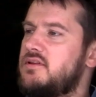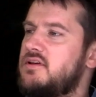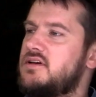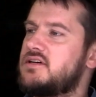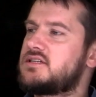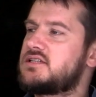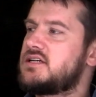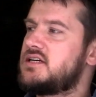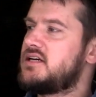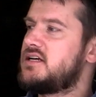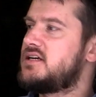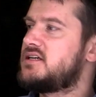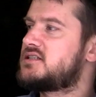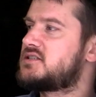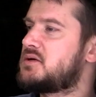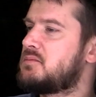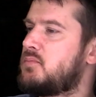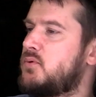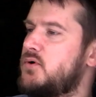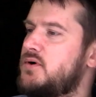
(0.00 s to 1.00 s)
this is to
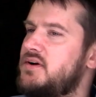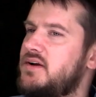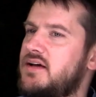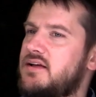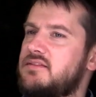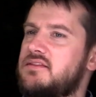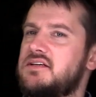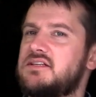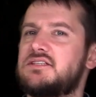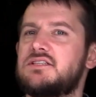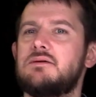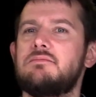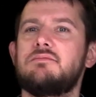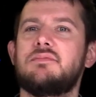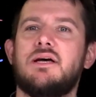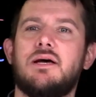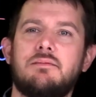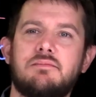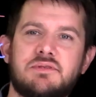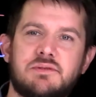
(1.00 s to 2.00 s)
point out that
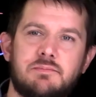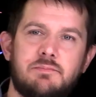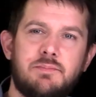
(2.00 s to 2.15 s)
sometimes